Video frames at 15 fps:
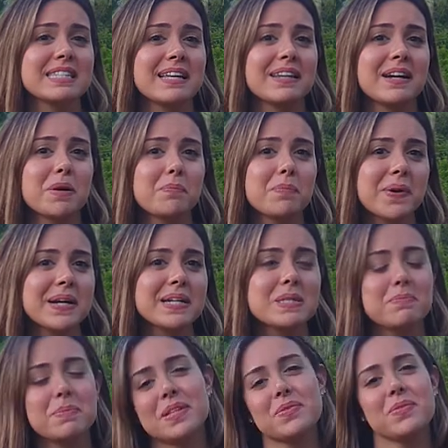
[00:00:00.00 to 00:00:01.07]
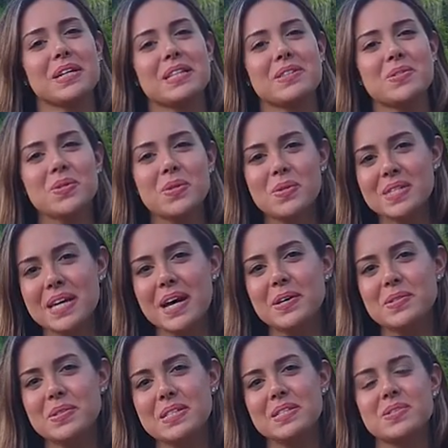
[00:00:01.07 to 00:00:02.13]
that are priced between
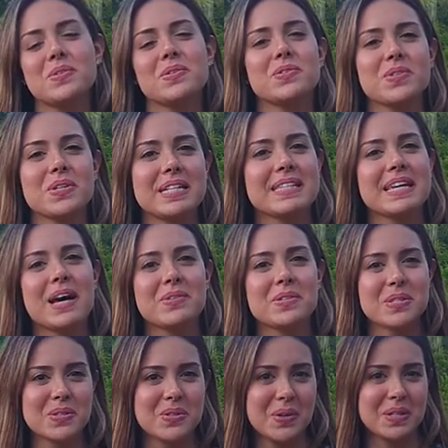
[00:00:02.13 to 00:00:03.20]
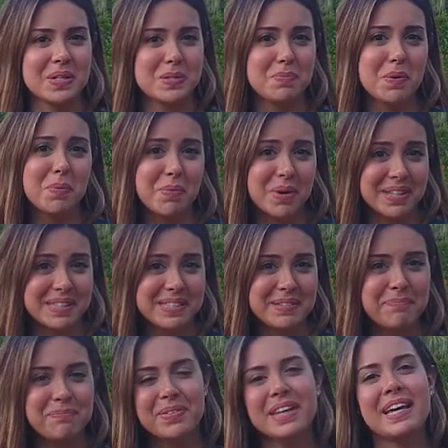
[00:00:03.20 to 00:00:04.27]
$2,000 to $3,000 per month.
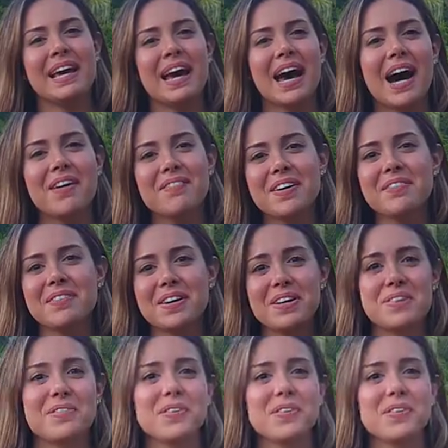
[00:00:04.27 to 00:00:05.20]
However, if